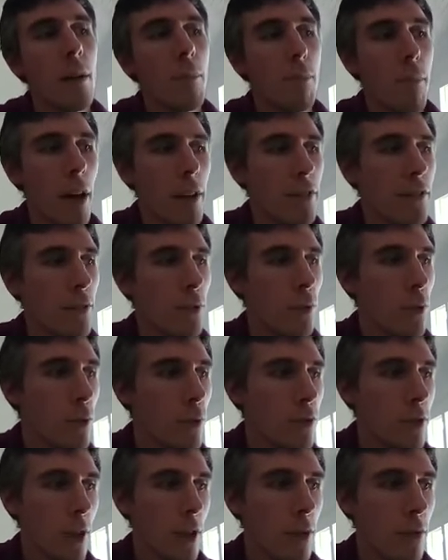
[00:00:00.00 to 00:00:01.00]
must
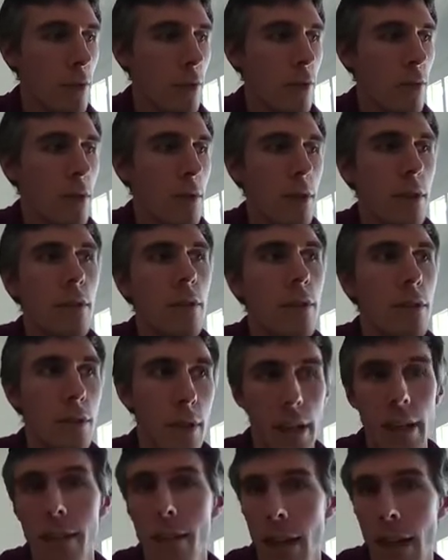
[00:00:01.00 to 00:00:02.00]
also
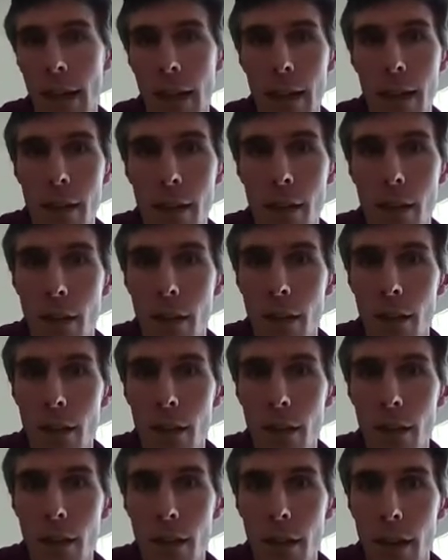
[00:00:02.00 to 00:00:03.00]
sit in
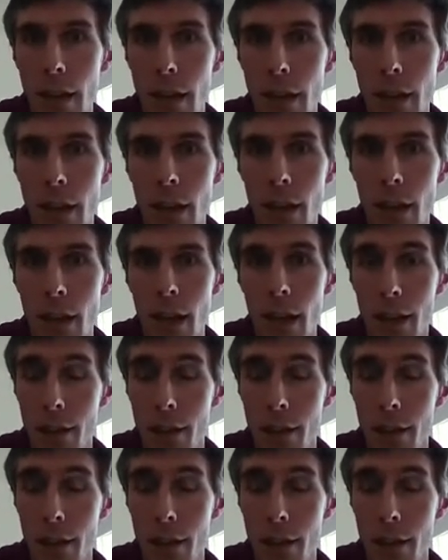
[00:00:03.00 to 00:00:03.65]
the